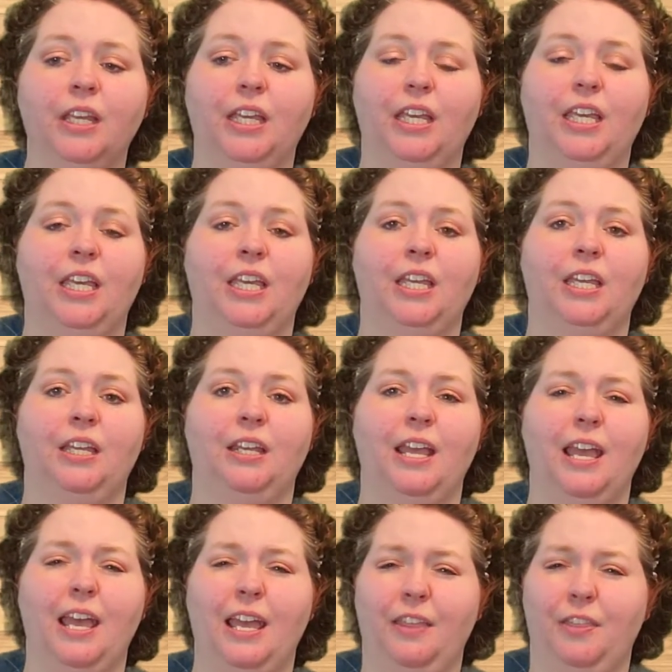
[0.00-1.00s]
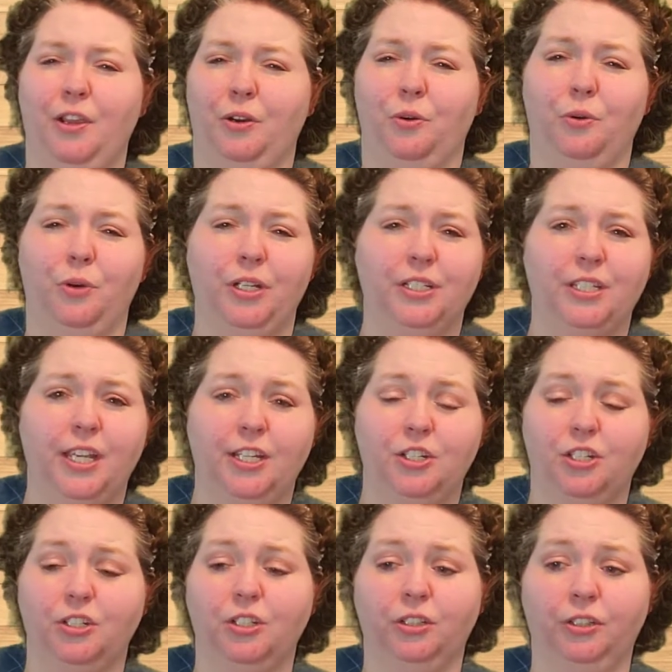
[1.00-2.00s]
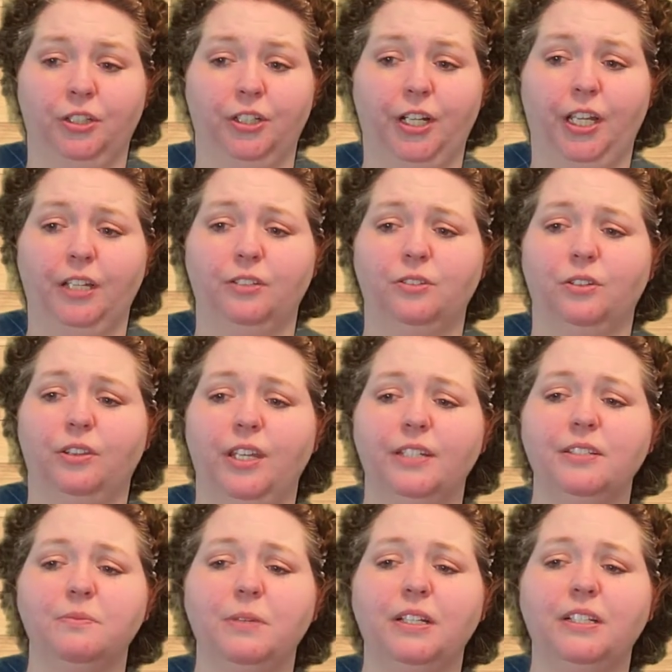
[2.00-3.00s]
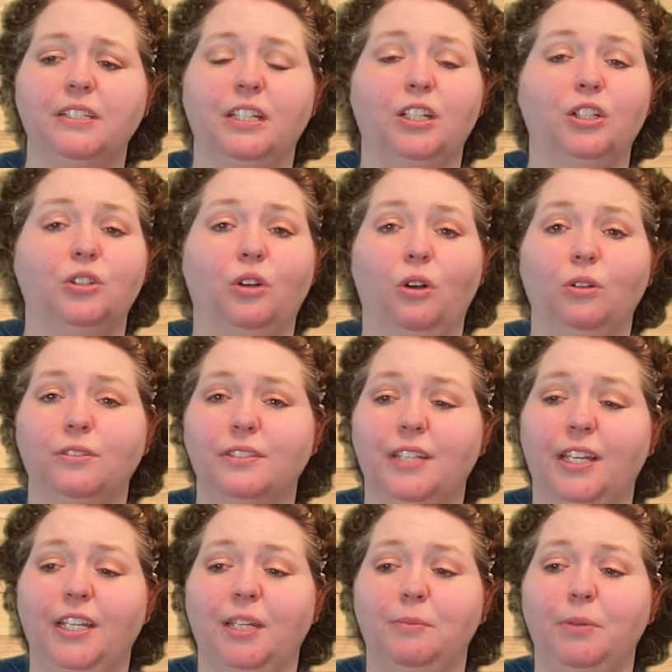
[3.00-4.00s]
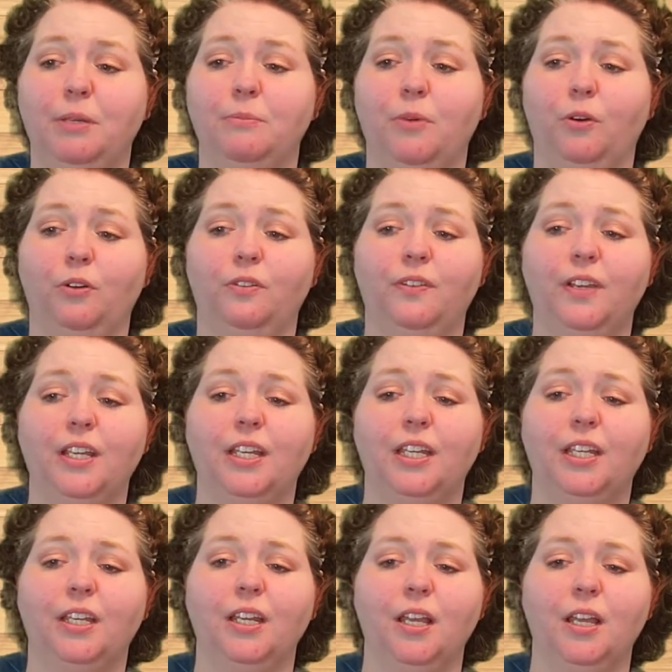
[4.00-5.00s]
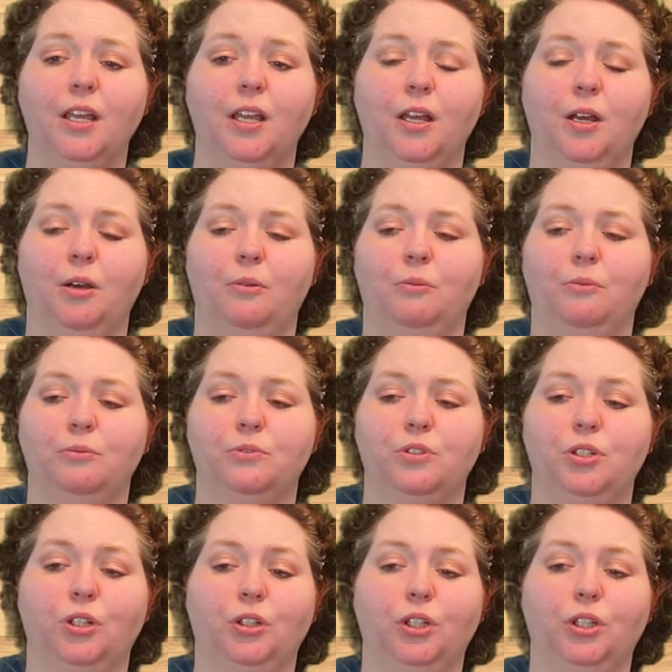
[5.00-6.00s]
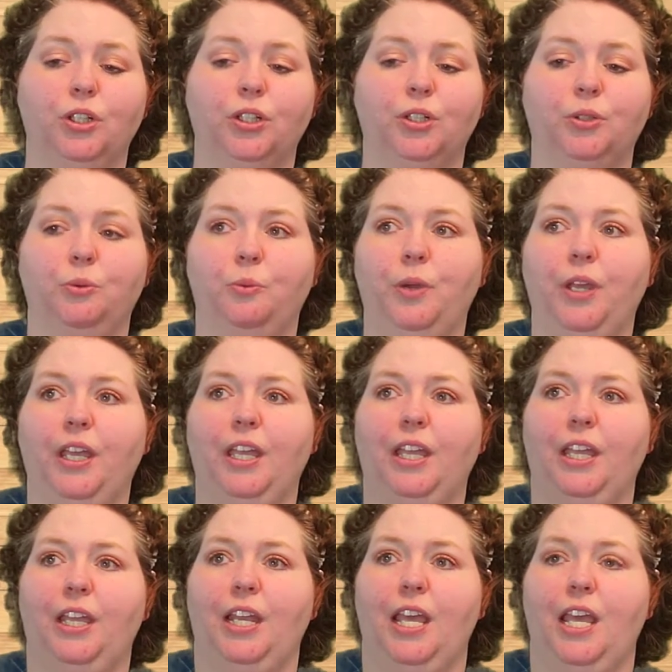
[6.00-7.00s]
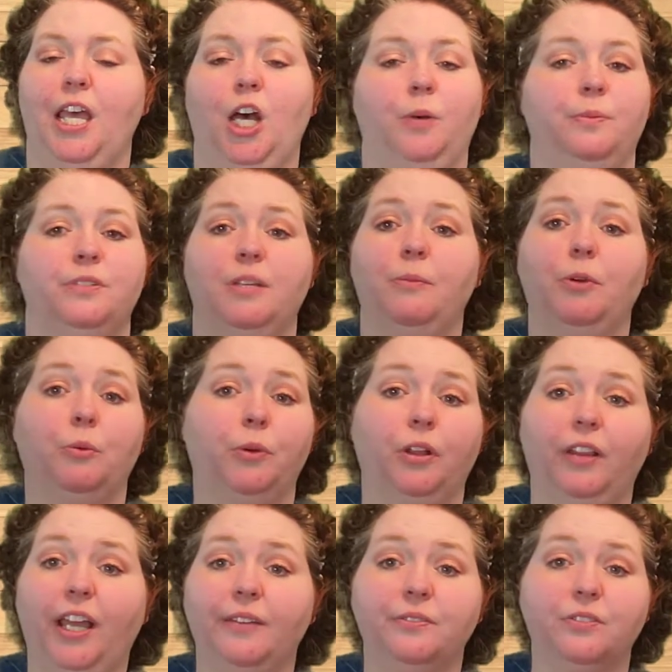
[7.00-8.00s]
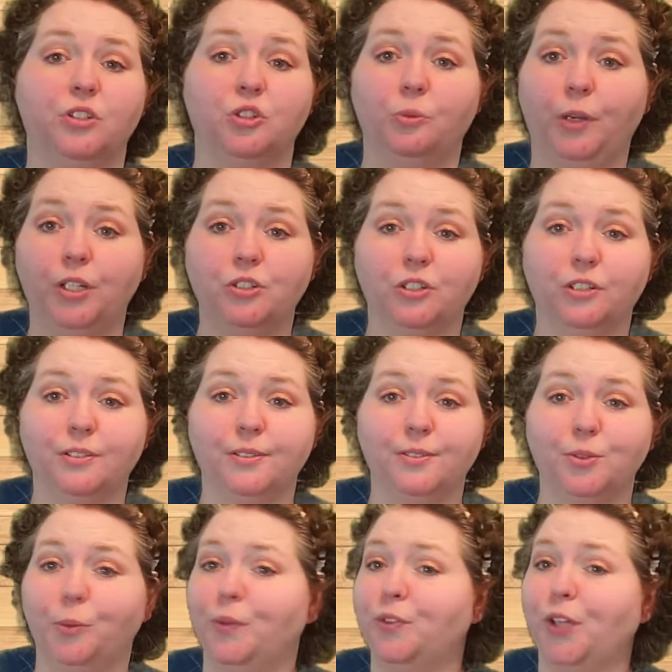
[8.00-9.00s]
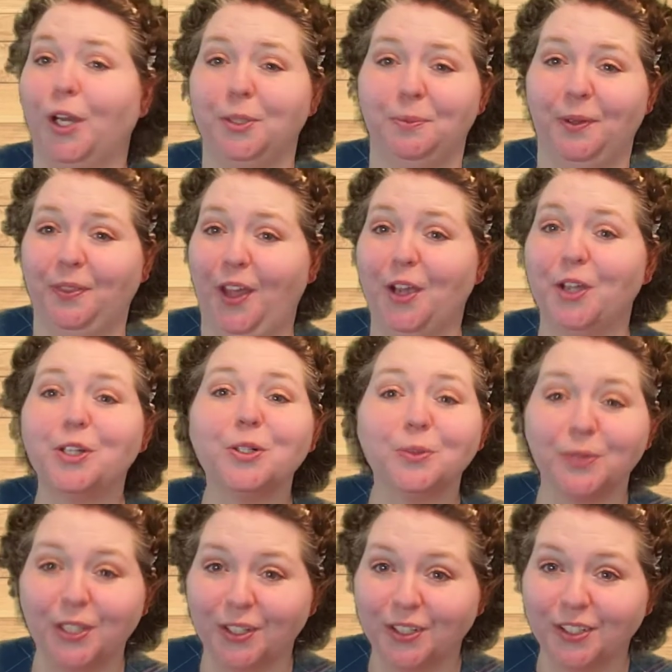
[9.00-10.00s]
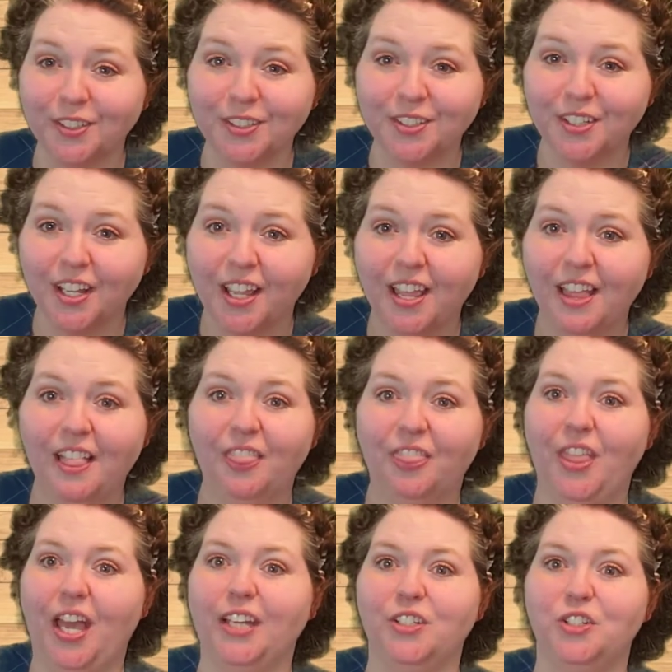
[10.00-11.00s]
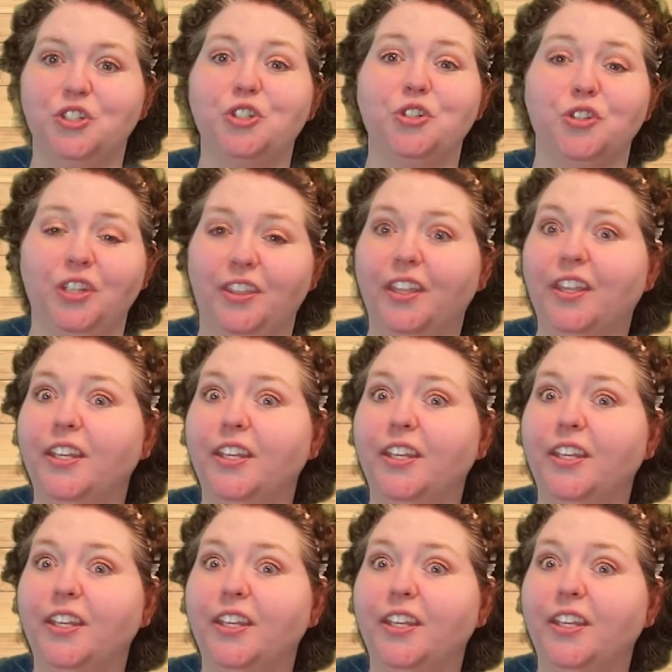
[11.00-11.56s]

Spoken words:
in their orientation to learning. So this means that adults tend to be motivated to learn when it helps them in real life situations. So we've talked about that. Careers. That is usually the